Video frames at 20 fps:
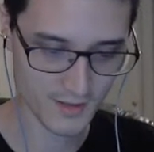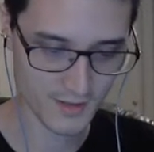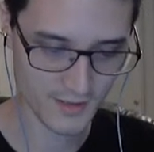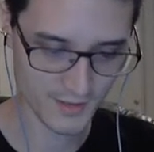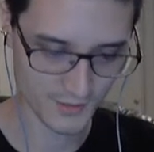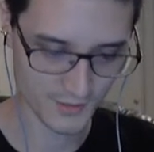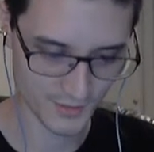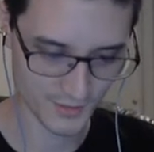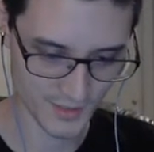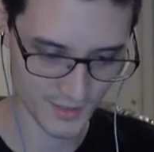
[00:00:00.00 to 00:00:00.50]

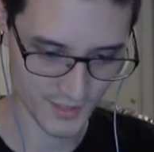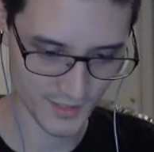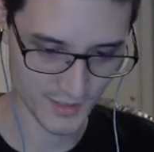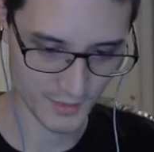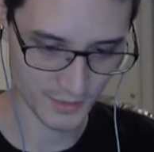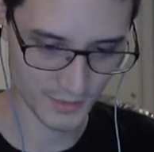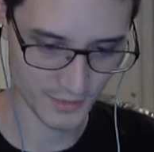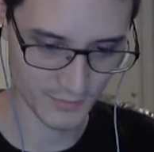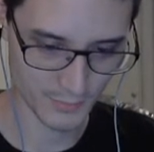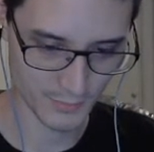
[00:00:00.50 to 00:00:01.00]
So since this
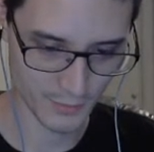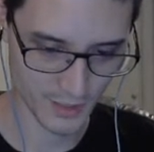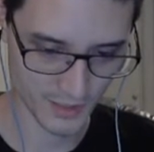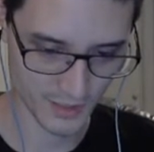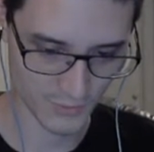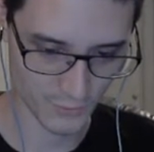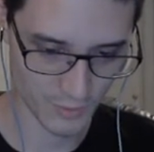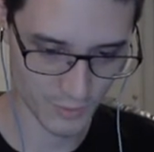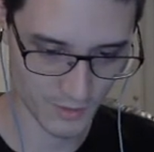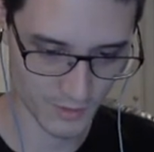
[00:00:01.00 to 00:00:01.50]
only ever procs
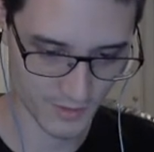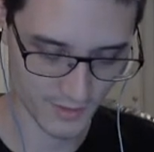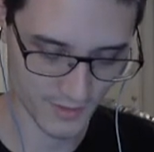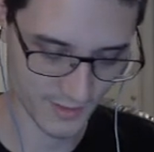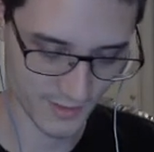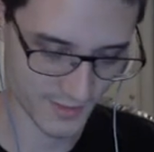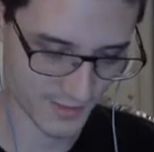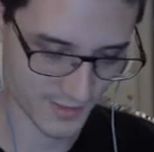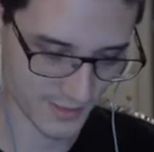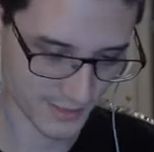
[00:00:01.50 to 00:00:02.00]
once,
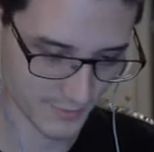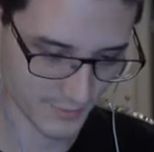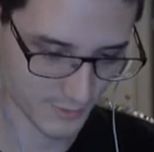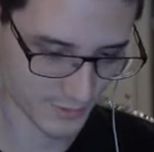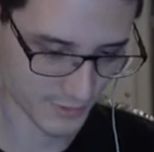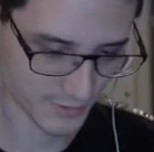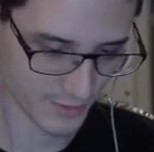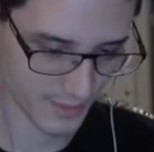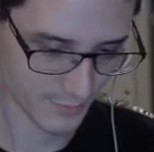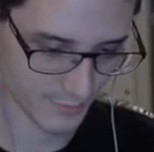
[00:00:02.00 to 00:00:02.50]
it's like really
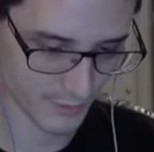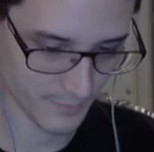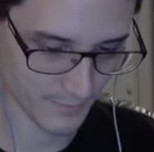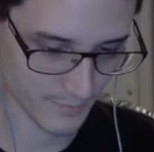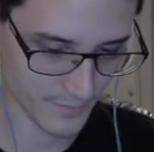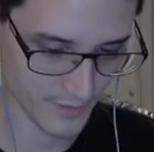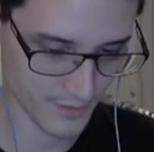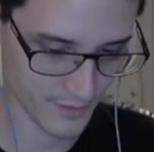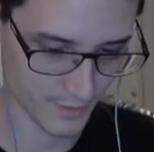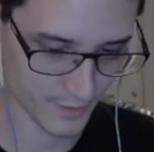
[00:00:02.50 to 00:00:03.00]
crappy.
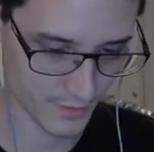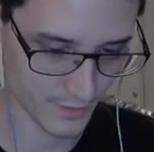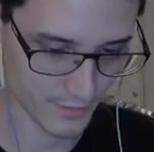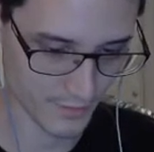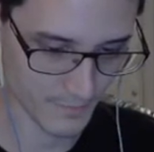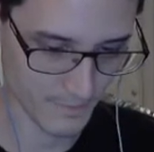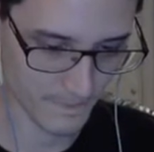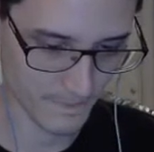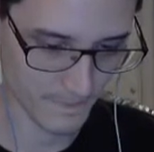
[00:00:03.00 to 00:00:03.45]
So,